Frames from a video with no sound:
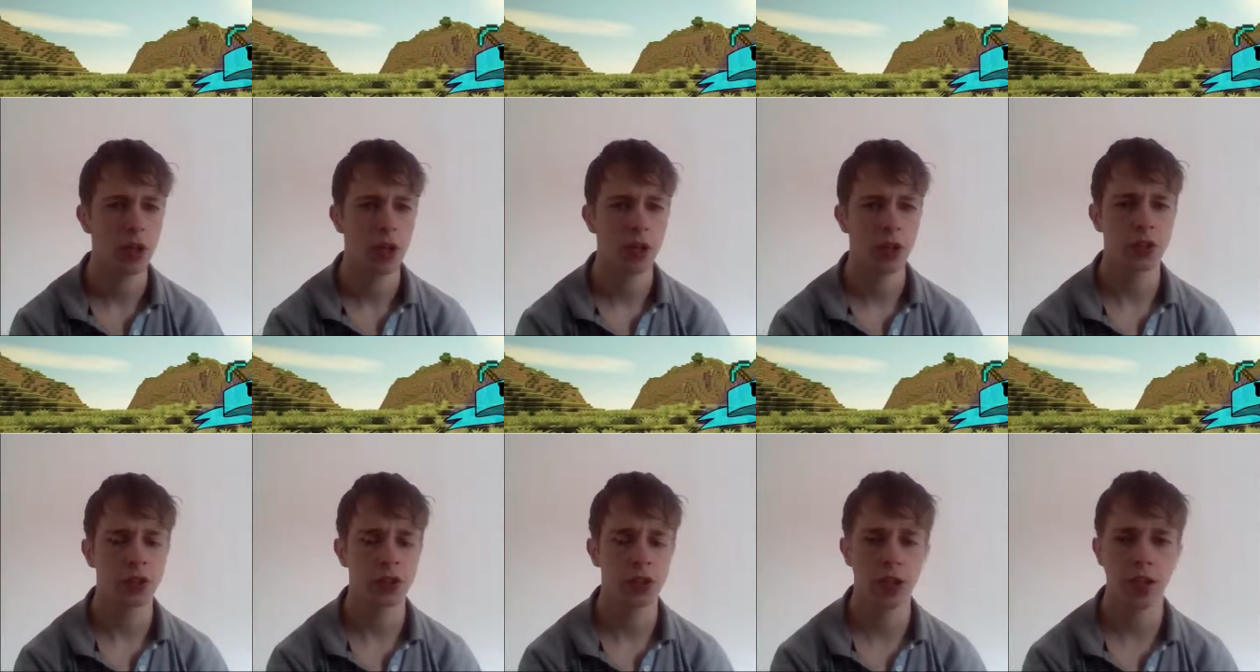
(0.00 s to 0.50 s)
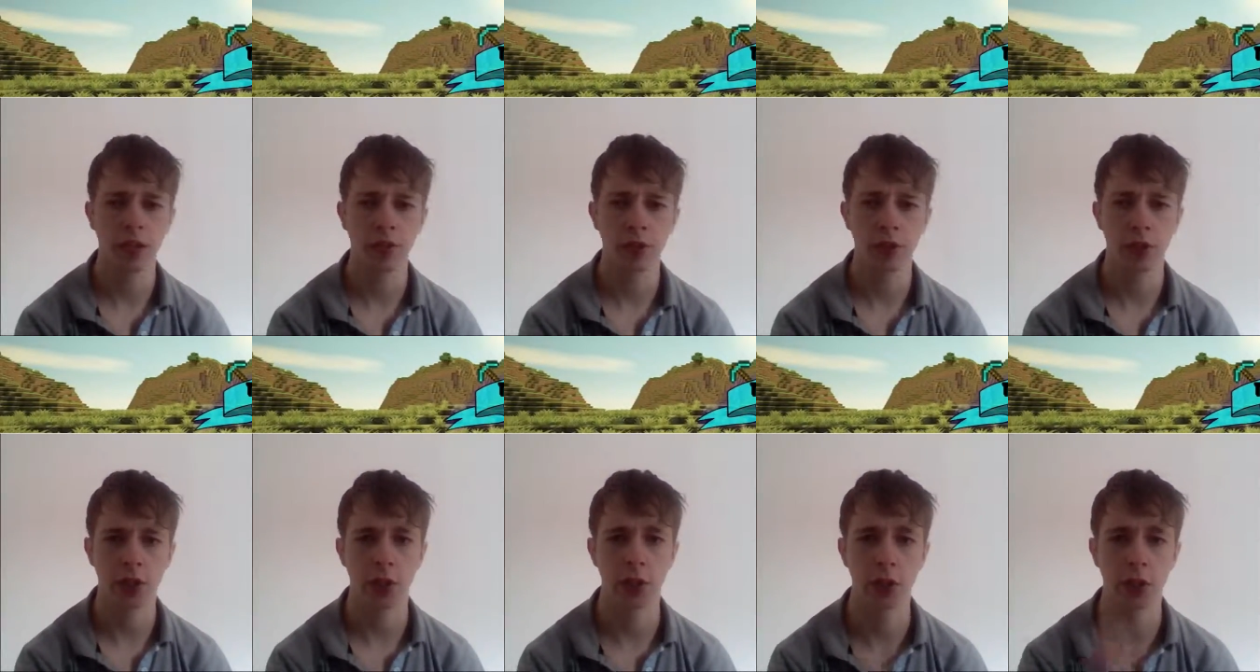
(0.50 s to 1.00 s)
because I haven't
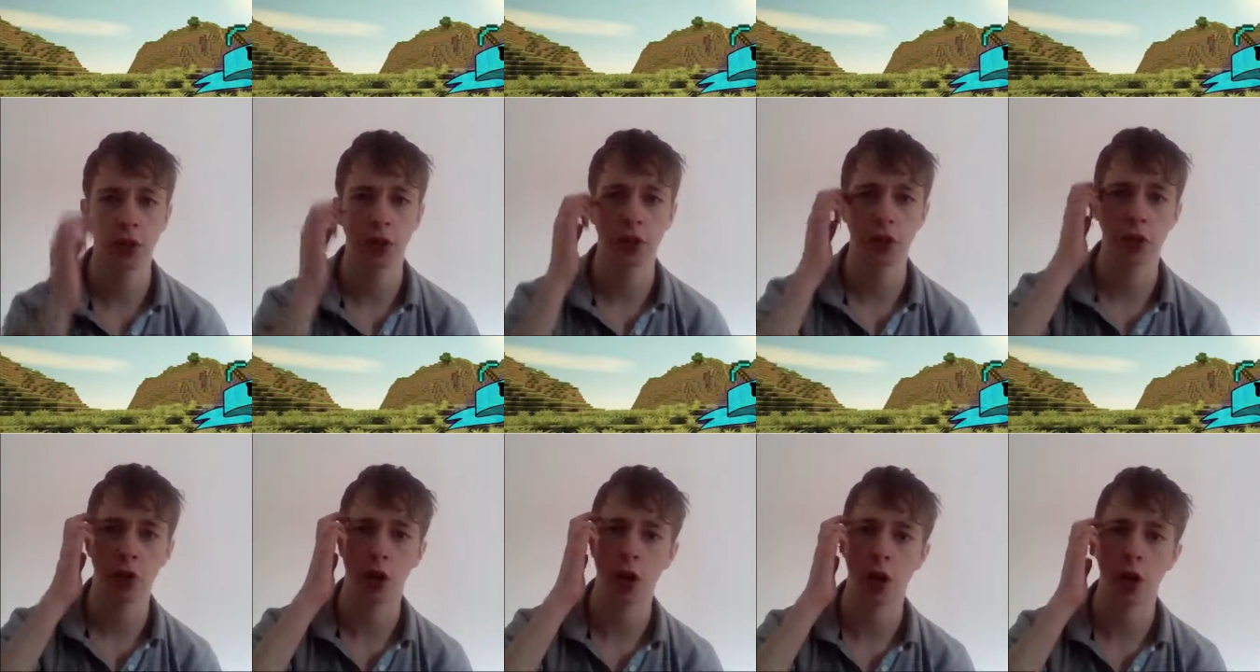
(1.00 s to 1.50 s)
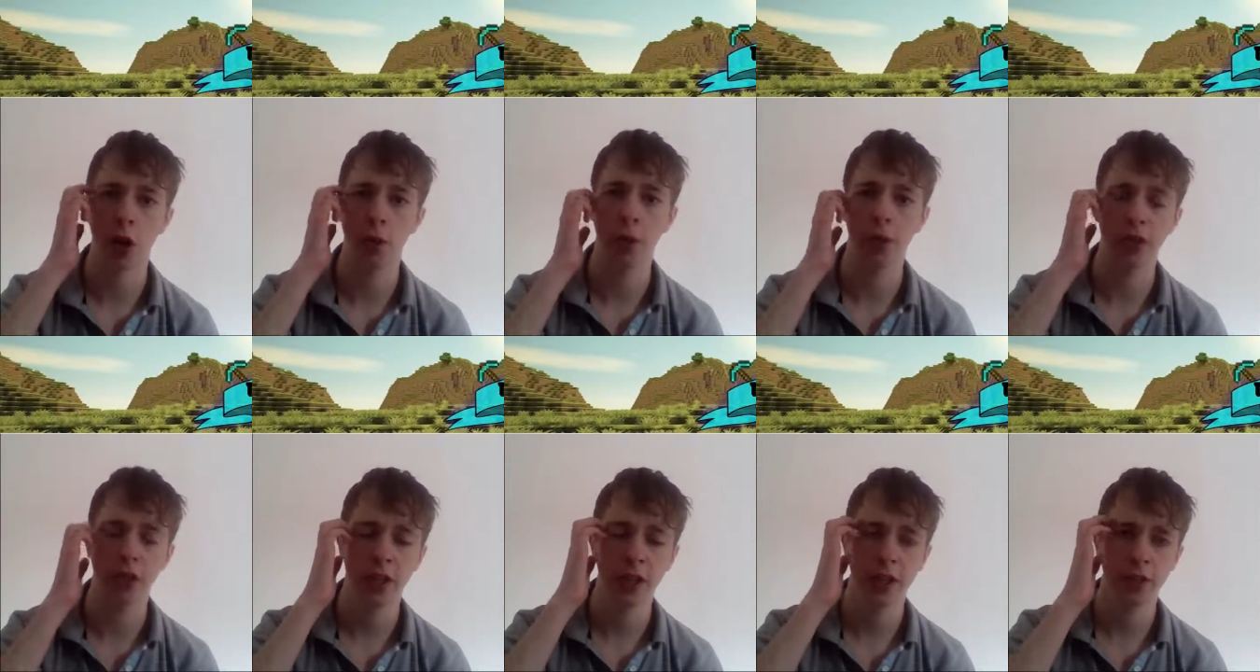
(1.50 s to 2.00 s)
downloaded Arma
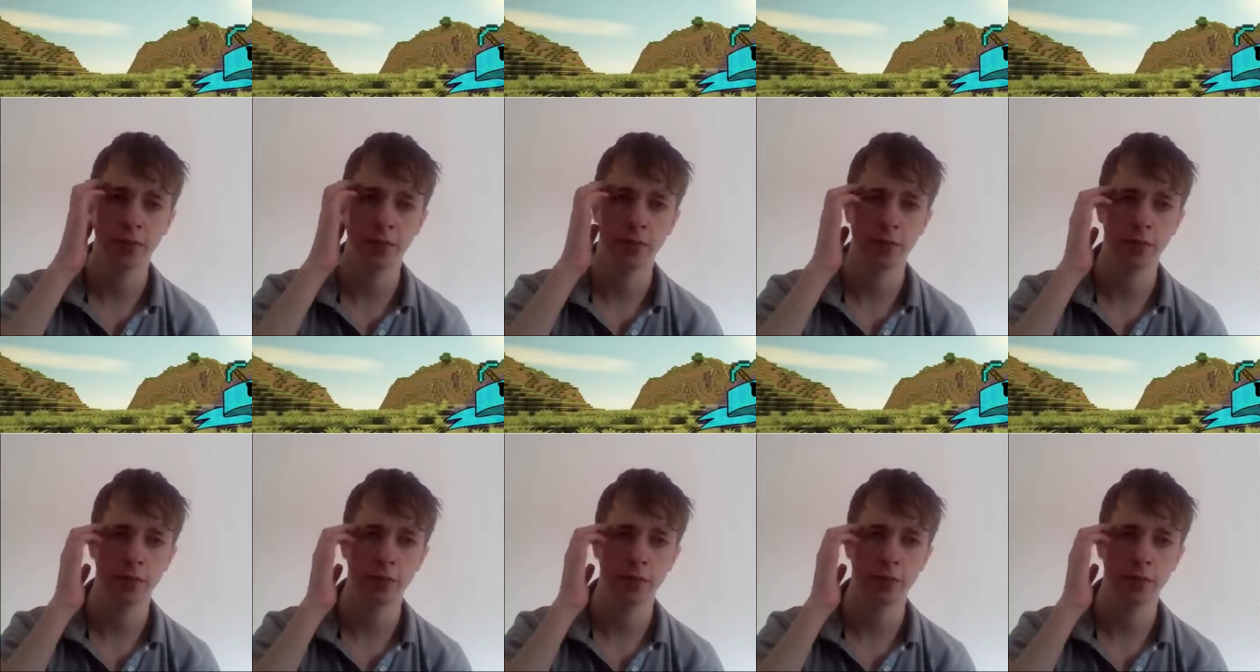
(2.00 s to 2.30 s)
yet.